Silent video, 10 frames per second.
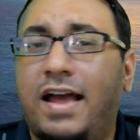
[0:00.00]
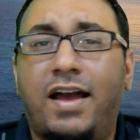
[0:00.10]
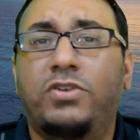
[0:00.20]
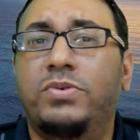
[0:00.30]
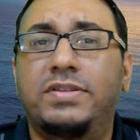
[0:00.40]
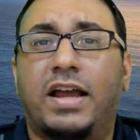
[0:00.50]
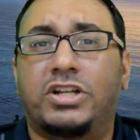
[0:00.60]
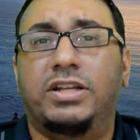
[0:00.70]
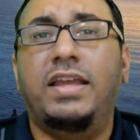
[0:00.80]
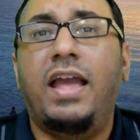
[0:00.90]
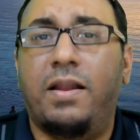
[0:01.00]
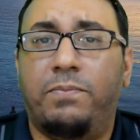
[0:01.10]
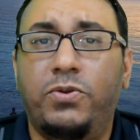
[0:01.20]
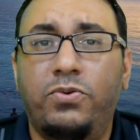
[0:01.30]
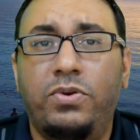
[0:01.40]
are going to actually
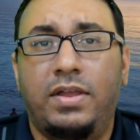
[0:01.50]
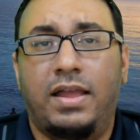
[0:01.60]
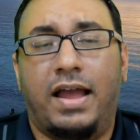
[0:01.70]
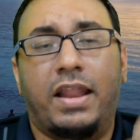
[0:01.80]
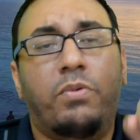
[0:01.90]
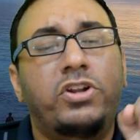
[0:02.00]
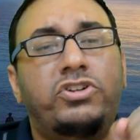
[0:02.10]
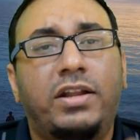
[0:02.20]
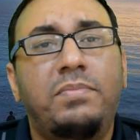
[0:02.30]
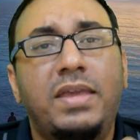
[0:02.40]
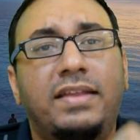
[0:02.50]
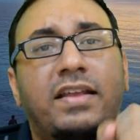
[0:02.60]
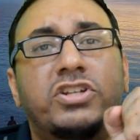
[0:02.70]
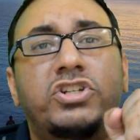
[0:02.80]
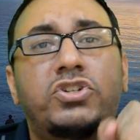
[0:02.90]
help you. And I want to try to make it
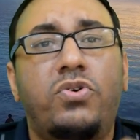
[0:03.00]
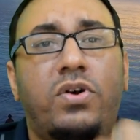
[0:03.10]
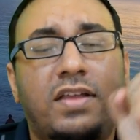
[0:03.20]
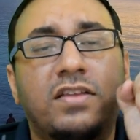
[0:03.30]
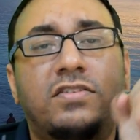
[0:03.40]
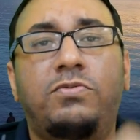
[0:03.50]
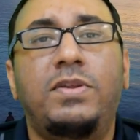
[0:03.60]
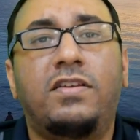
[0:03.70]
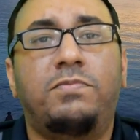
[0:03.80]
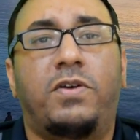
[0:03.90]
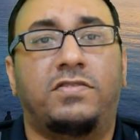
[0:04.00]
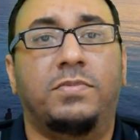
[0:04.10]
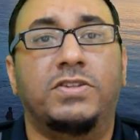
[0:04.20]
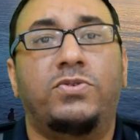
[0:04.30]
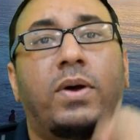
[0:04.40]
as short and sweet as
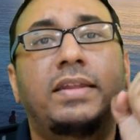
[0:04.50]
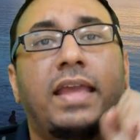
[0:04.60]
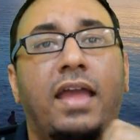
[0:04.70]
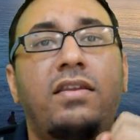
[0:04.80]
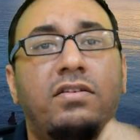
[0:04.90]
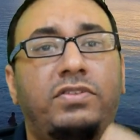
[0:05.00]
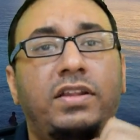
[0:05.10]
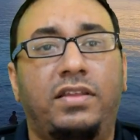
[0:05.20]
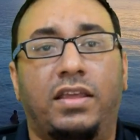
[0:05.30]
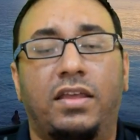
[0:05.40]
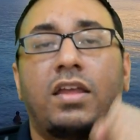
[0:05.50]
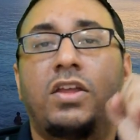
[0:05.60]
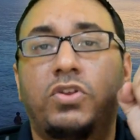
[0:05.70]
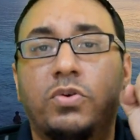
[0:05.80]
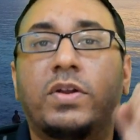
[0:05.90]
possible, so at the end of the day,
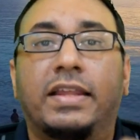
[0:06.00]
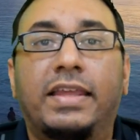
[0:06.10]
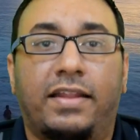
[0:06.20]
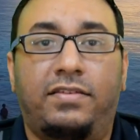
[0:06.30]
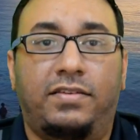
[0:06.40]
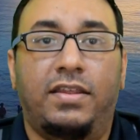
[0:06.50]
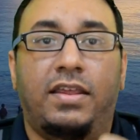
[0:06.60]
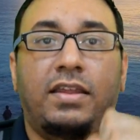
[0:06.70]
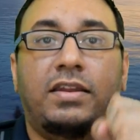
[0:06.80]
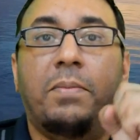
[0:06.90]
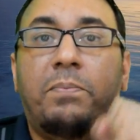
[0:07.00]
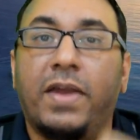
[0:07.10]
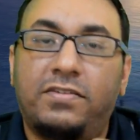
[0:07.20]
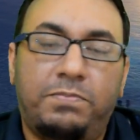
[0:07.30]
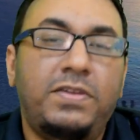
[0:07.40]
you will get the
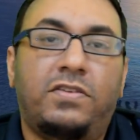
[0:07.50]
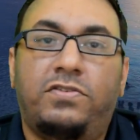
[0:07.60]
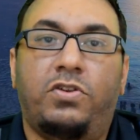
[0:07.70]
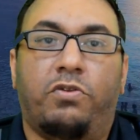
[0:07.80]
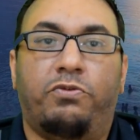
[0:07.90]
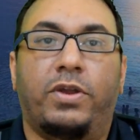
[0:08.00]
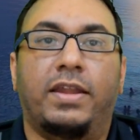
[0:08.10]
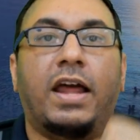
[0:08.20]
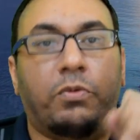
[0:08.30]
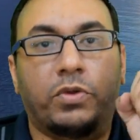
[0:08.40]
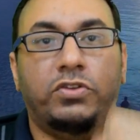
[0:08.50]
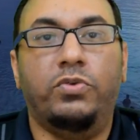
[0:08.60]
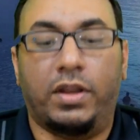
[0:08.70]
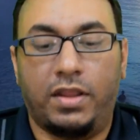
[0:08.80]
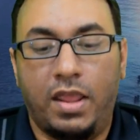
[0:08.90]
best piece of software that will
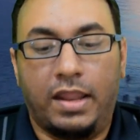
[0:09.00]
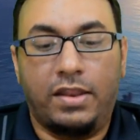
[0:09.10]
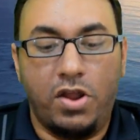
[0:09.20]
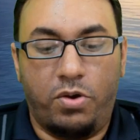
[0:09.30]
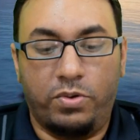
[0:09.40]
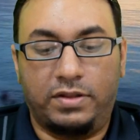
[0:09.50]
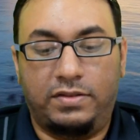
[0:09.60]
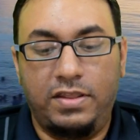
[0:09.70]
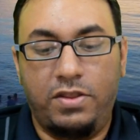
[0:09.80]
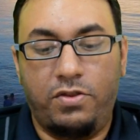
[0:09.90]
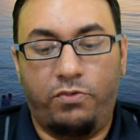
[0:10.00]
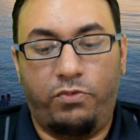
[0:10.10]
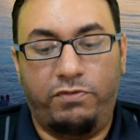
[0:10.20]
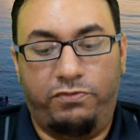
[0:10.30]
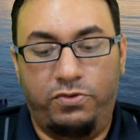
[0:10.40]
do it. Now, the
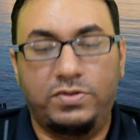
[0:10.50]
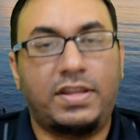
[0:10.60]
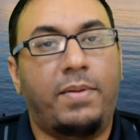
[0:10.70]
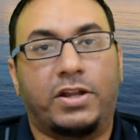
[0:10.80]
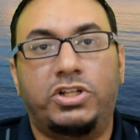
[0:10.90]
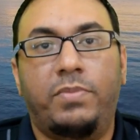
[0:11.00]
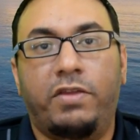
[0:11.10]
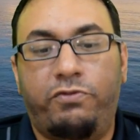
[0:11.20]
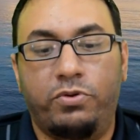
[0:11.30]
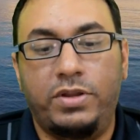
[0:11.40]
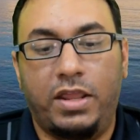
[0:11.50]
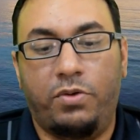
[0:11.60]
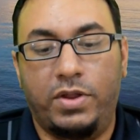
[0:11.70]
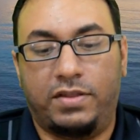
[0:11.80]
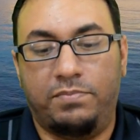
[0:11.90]
reviews, I'm actually on my phone here
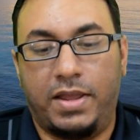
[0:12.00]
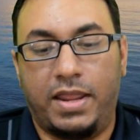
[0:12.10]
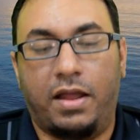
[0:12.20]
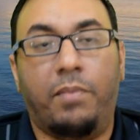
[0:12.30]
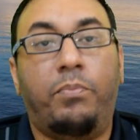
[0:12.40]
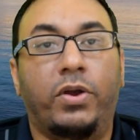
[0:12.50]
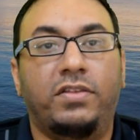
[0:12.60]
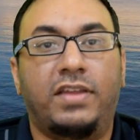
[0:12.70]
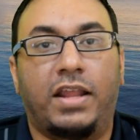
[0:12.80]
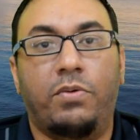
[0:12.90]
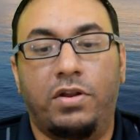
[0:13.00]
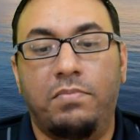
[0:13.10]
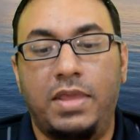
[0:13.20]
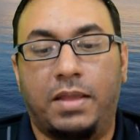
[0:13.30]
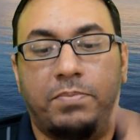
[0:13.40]
with my points that I want to
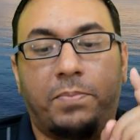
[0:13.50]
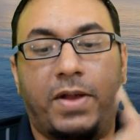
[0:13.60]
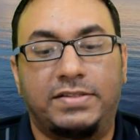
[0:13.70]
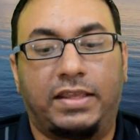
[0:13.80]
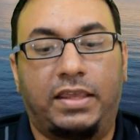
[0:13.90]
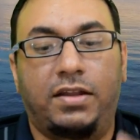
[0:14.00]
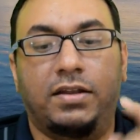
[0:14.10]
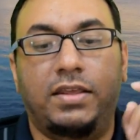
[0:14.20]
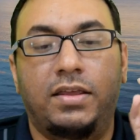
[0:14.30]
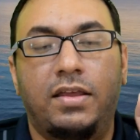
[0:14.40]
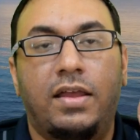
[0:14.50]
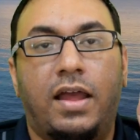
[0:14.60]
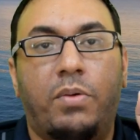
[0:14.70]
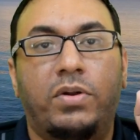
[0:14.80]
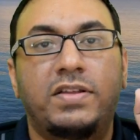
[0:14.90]
make. But particularly,
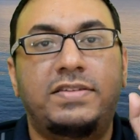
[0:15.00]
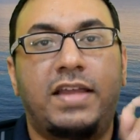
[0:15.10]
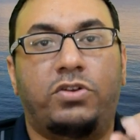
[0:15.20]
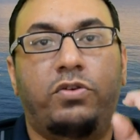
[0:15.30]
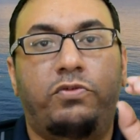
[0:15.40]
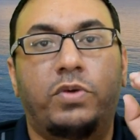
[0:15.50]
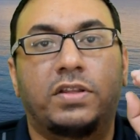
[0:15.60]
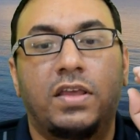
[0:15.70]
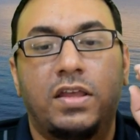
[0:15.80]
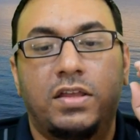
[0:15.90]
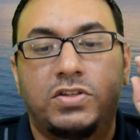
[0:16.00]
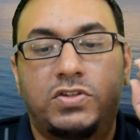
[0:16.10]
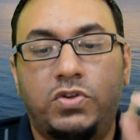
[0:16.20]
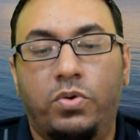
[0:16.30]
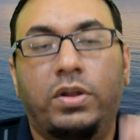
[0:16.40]
I want to start off with
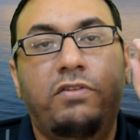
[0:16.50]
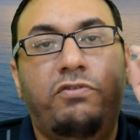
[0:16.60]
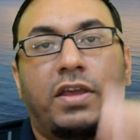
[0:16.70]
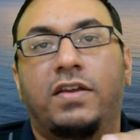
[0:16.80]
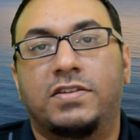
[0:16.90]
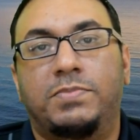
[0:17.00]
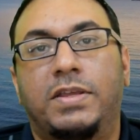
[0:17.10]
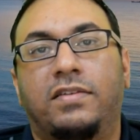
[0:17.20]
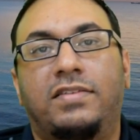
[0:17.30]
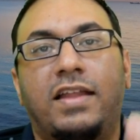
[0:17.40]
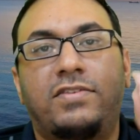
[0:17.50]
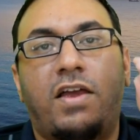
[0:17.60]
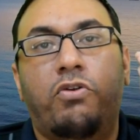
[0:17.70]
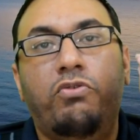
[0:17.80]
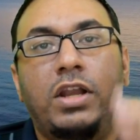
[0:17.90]
Sony Vegas, because that's
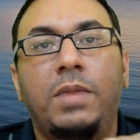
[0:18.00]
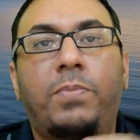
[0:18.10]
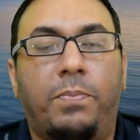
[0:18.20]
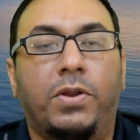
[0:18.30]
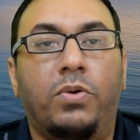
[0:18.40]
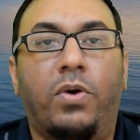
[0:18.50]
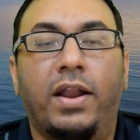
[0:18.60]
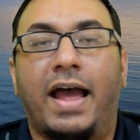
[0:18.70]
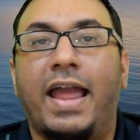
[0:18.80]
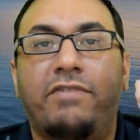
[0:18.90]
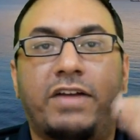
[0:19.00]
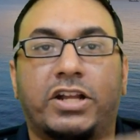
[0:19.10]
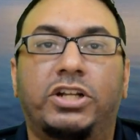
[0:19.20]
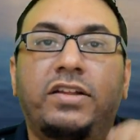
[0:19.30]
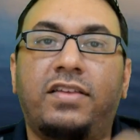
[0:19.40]
a really popular one. I have
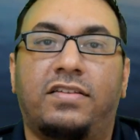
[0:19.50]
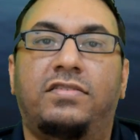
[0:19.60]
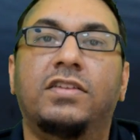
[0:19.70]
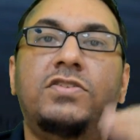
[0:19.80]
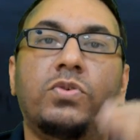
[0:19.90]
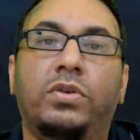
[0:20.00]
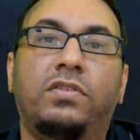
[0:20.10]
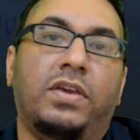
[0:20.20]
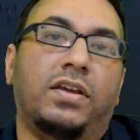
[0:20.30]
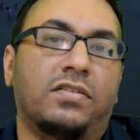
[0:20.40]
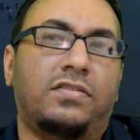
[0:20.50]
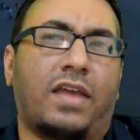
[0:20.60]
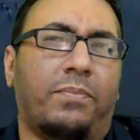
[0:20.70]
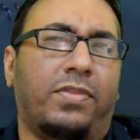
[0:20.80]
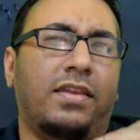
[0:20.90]
actually tested Sony Vegas.
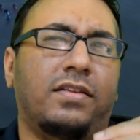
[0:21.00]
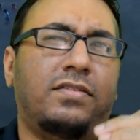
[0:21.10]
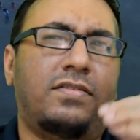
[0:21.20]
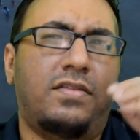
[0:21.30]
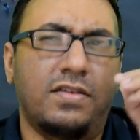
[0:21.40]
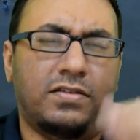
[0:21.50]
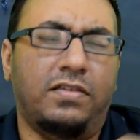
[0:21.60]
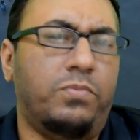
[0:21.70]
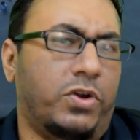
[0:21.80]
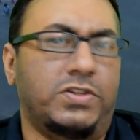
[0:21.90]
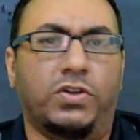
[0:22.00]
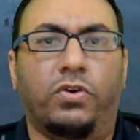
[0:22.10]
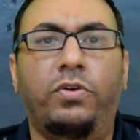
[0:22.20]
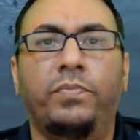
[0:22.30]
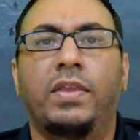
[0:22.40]
I think it's
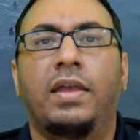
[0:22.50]
13.0.